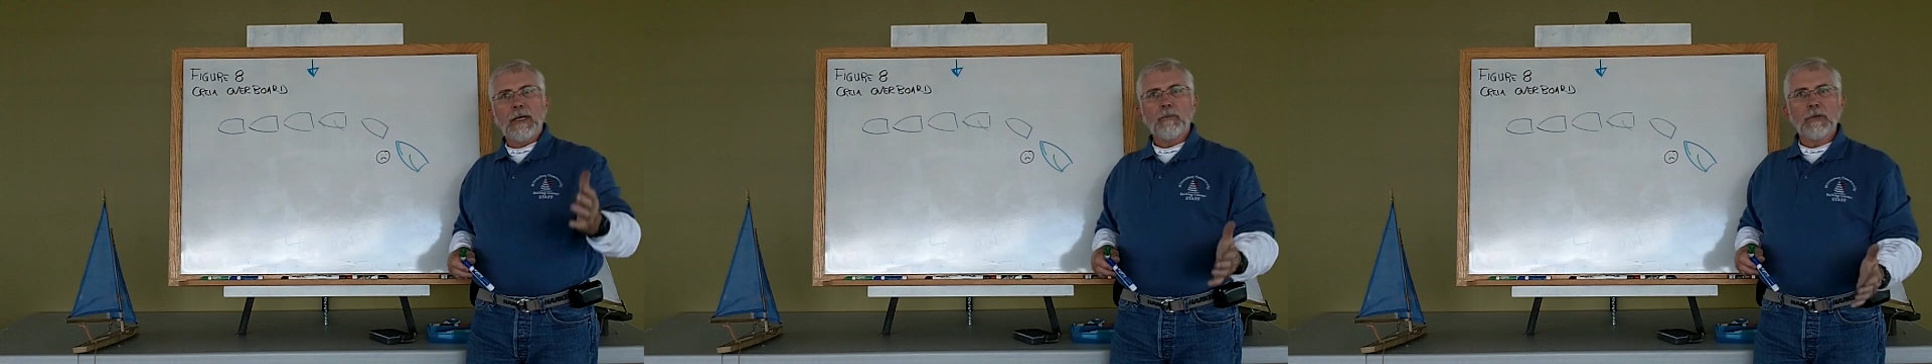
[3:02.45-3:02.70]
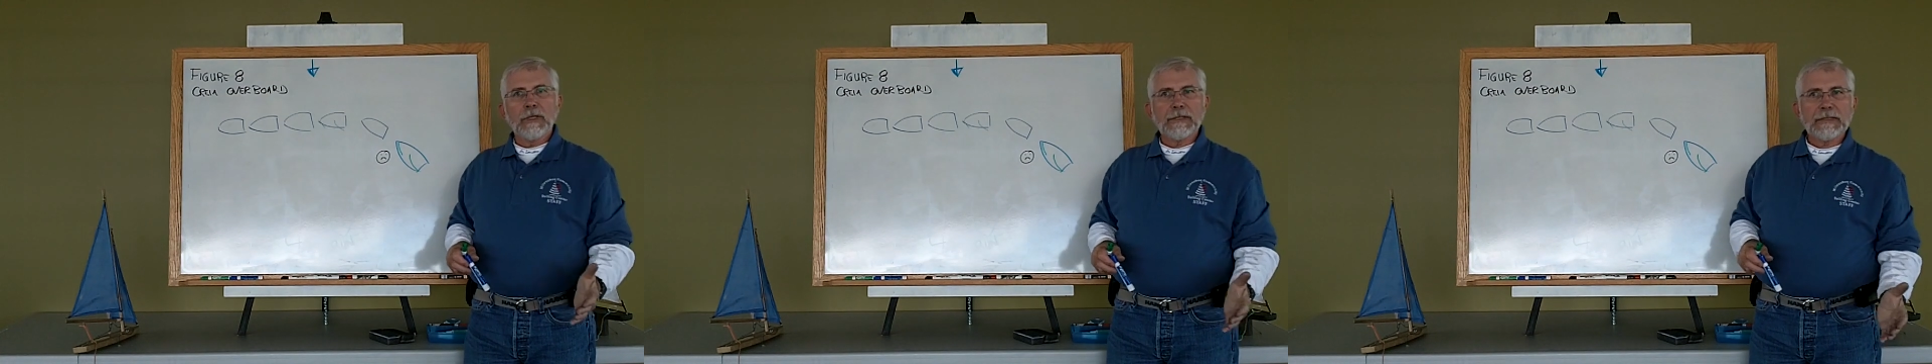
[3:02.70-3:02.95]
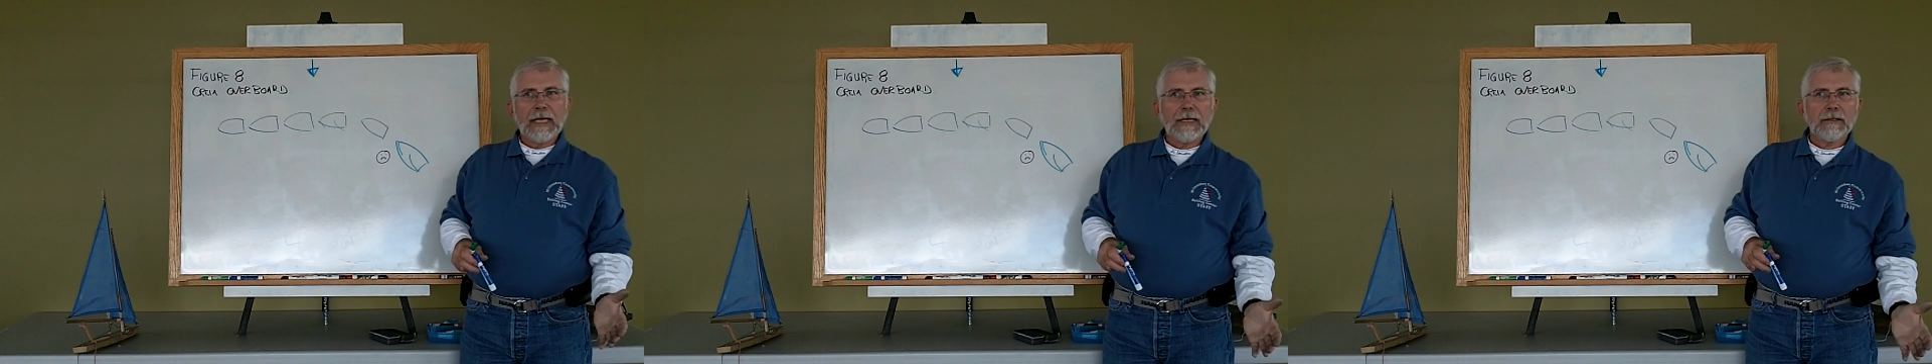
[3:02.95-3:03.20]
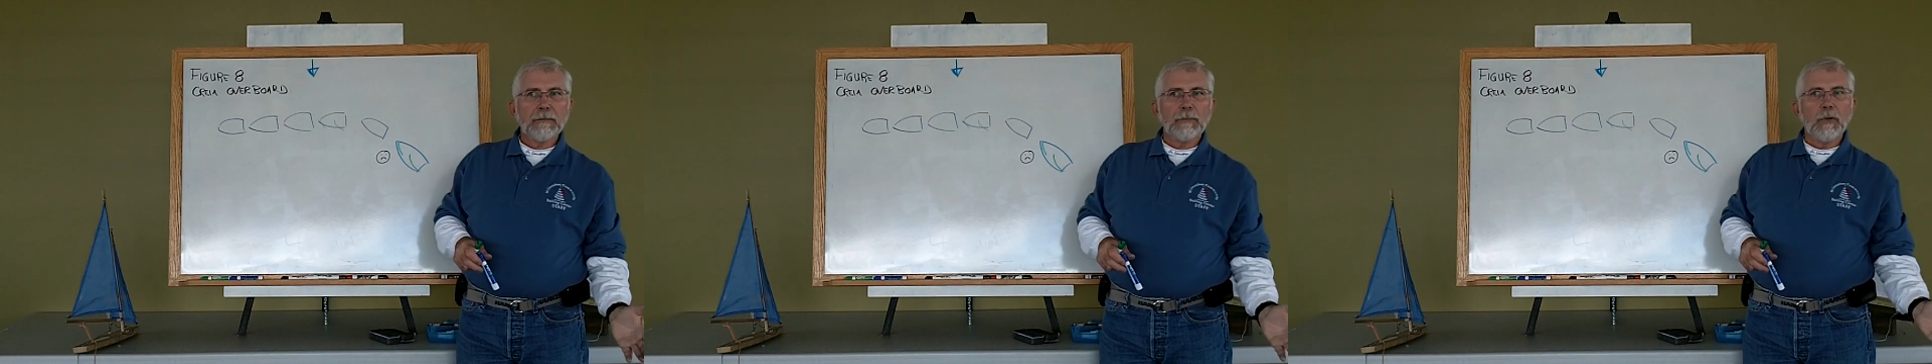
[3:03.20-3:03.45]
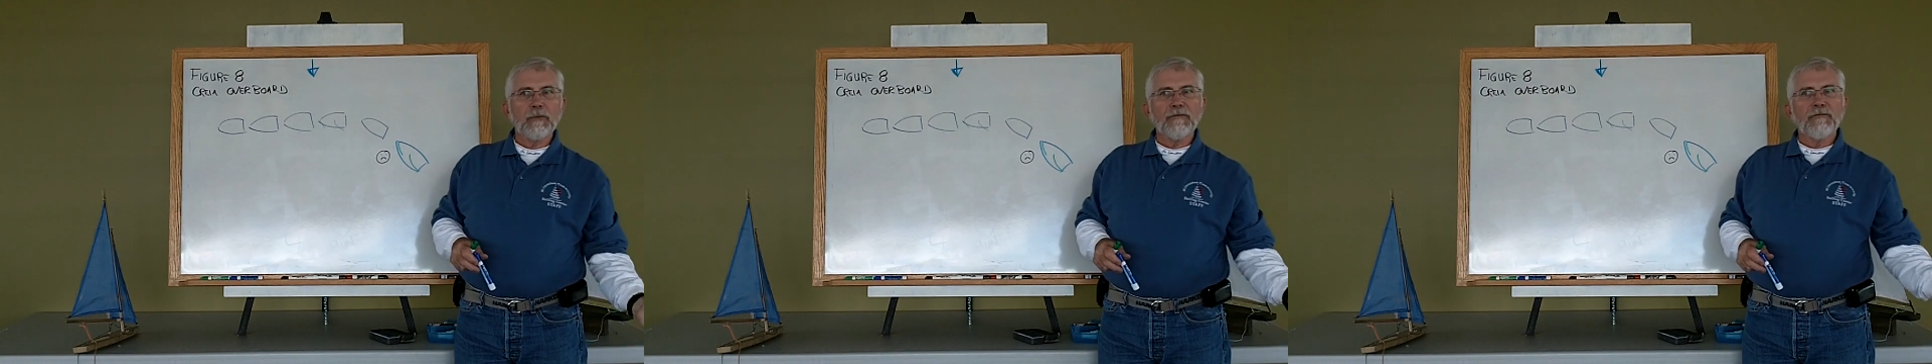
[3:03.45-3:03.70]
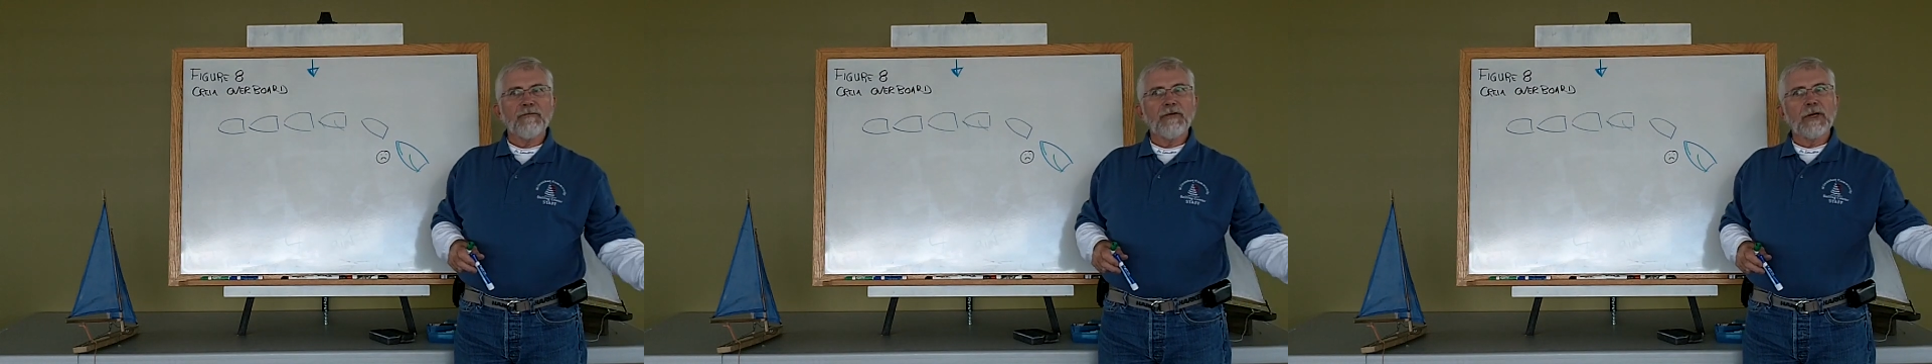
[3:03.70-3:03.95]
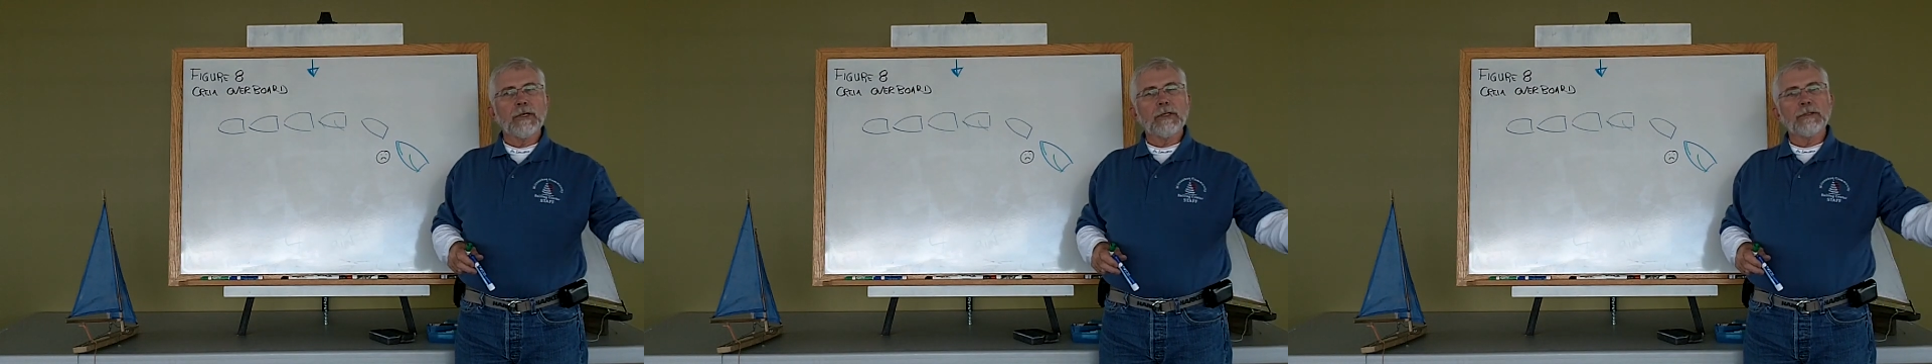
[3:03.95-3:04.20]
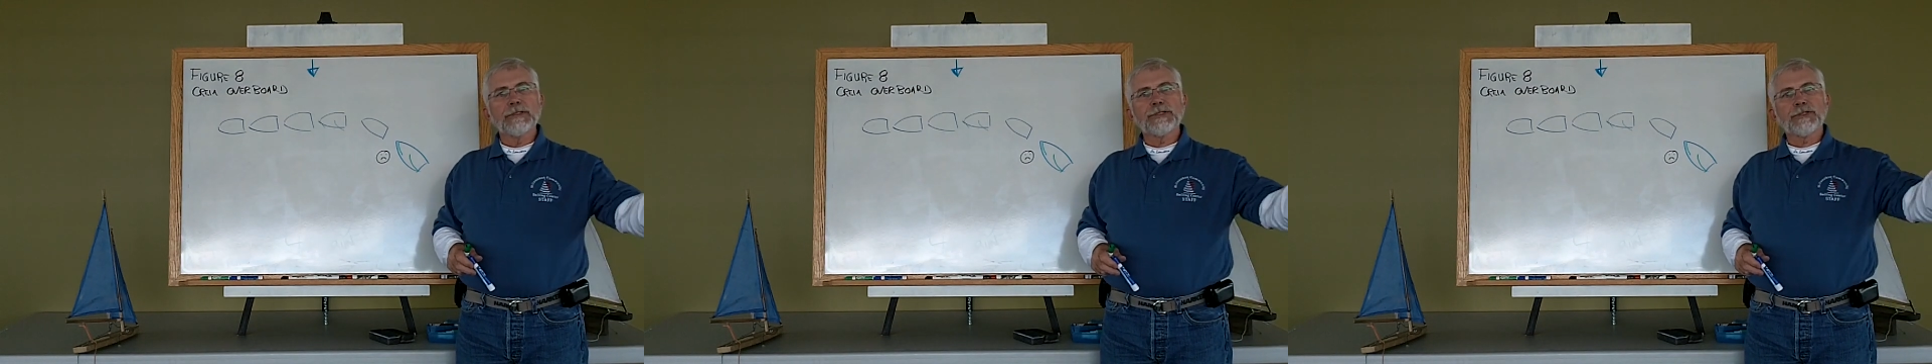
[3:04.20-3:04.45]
And we're going to tack the boat very